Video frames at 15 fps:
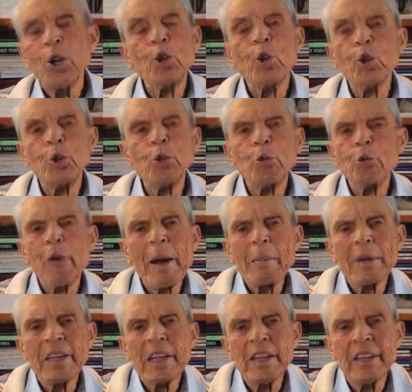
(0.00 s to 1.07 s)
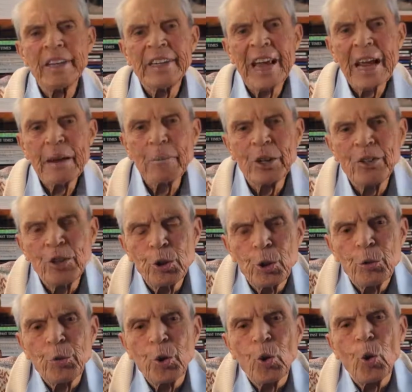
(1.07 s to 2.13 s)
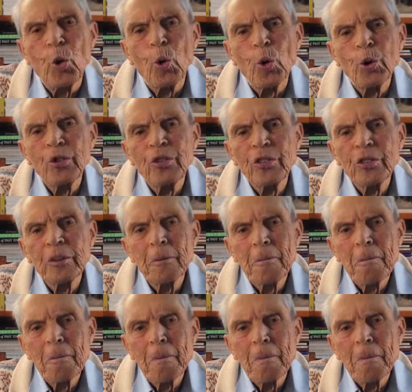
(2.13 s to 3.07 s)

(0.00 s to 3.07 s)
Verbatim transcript: you couldn't remedy the damage you have caused